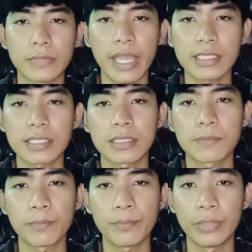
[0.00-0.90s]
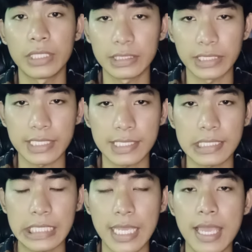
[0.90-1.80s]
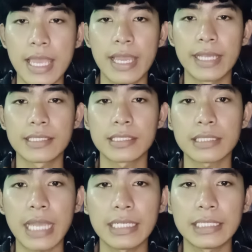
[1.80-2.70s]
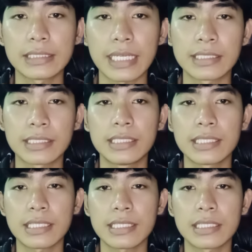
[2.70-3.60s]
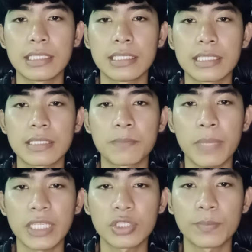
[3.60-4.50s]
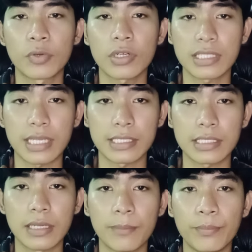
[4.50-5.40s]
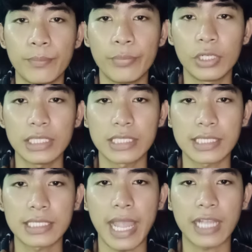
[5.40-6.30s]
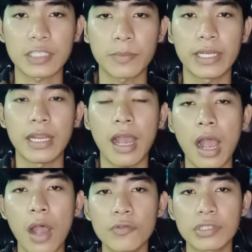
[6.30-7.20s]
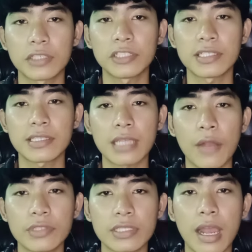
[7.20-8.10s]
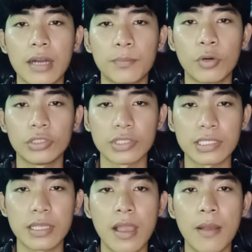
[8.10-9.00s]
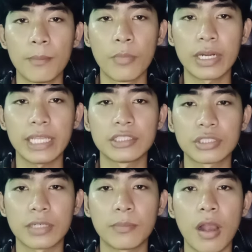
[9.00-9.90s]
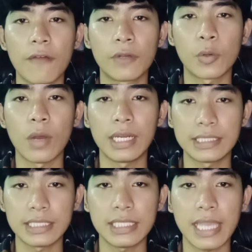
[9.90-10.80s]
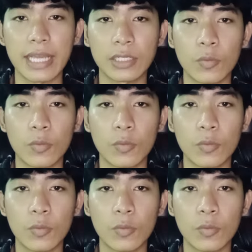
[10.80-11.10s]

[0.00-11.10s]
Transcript: Next, phonetics is a study that discusses the speech process. Phonetics explain how certain sounds are produced, both in terms of quality and